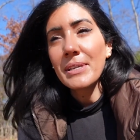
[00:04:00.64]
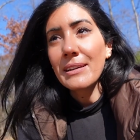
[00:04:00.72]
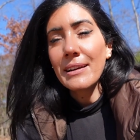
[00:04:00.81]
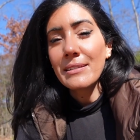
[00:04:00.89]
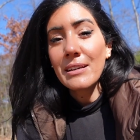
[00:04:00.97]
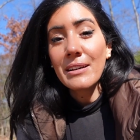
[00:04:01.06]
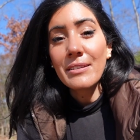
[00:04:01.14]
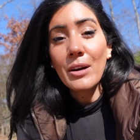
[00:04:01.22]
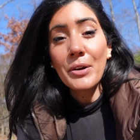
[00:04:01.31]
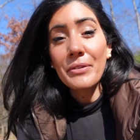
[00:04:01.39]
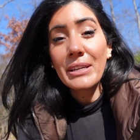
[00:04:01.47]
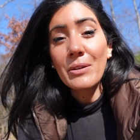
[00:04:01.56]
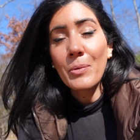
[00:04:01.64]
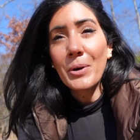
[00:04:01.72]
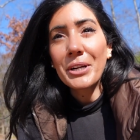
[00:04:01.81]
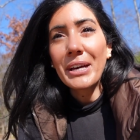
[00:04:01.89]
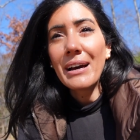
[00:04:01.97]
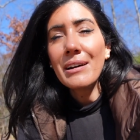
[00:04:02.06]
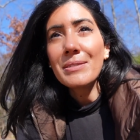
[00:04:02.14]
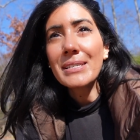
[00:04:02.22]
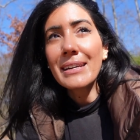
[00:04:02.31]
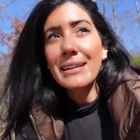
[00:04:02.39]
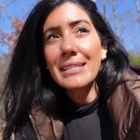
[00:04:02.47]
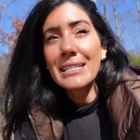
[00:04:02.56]
in. I did already work out
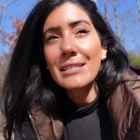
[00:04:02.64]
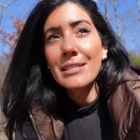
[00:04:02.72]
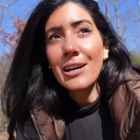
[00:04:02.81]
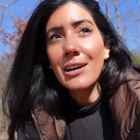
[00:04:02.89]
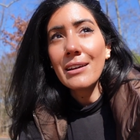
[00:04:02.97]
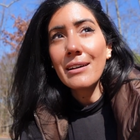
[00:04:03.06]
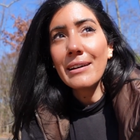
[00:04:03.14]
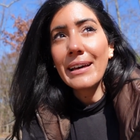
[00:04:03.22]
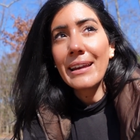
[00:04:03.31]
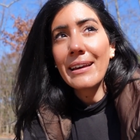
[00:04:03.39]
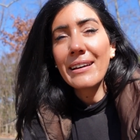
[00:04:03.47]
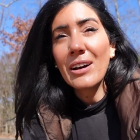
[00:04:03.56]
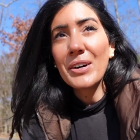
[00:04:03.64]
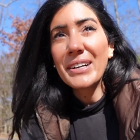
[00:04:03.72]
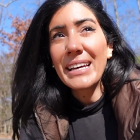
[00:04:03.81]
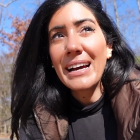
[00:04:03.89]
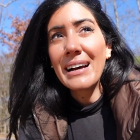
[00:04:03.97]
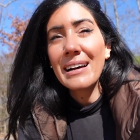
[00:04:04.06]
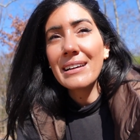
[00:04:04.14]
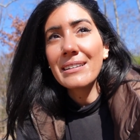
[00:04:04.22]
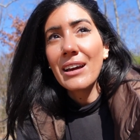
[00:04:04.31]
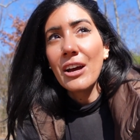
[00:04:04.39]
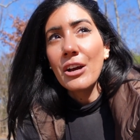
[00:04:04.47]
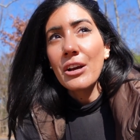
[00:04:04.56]
and I did sauna, and I already had
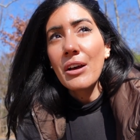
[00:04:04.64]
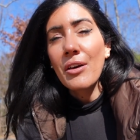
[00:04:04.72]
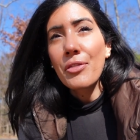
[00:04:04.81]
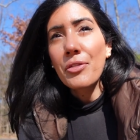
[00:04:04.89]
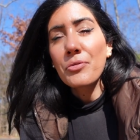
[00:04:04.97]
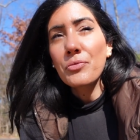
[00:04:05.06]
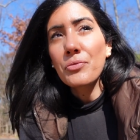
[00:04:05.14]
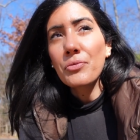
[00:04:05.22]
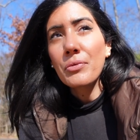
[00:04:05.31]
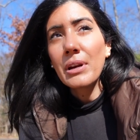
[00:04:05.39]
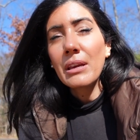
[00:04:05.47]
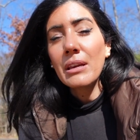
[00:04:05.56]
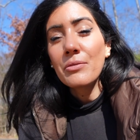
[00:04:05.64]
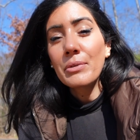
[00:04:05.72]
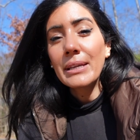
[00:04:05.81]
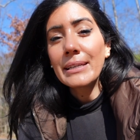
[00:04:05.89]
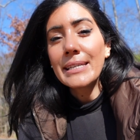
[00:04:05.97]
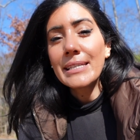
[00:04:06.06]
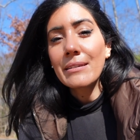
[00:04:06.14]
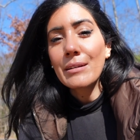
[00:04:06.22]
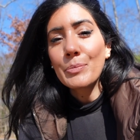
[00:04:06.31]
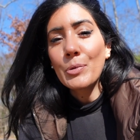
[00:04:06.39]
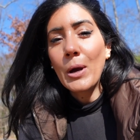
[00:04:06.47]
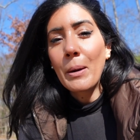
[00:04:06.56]
3 real estate
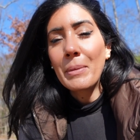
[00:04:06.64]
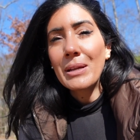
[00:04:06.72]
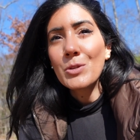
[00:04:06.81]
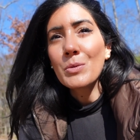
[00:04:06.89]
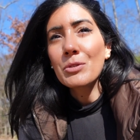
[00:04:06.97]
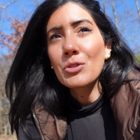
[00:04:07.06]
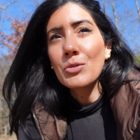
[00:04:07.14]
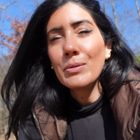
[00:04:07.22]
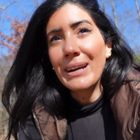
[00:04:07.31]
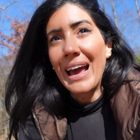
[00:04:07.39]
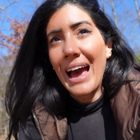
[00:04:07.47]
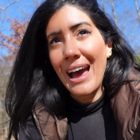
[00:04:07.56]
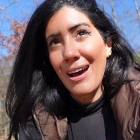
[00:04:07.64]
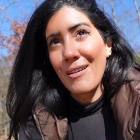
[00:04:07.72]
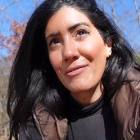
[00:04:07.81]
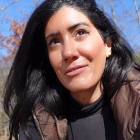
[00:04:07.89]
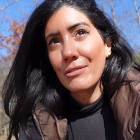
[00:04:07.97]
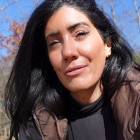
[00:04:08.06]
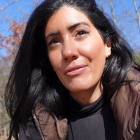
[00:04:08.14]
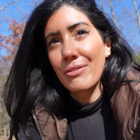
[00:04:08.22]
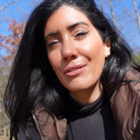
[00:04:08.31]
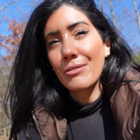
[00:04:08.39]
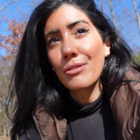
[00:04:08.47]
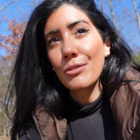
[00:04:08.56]
appointments. Well, 2.5.
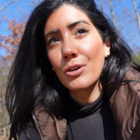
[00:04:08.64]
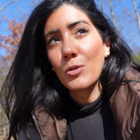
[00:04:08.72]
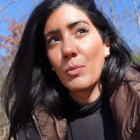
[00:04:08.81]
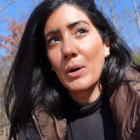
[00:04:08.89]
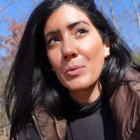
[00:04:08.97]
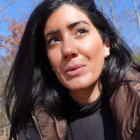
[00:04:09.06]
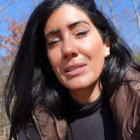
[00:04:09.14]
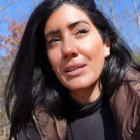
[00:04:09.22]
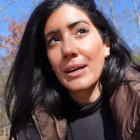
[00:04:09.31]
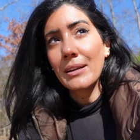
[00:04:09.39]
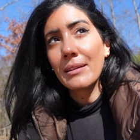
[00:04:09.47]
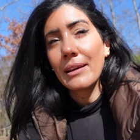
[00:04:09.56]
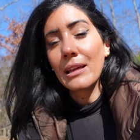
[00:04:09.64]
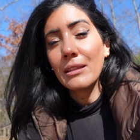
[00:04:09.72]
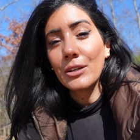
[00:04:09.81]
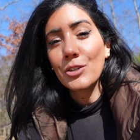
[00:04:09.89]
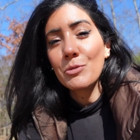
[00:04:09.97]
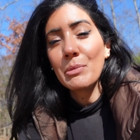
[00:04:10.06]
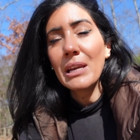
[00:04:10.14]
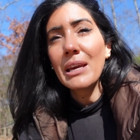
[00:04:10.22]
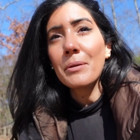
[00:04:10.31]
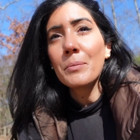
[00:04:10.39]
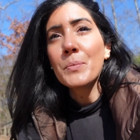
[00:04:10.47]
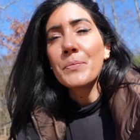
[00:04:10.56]
The third one was kind of like a lunch meeting,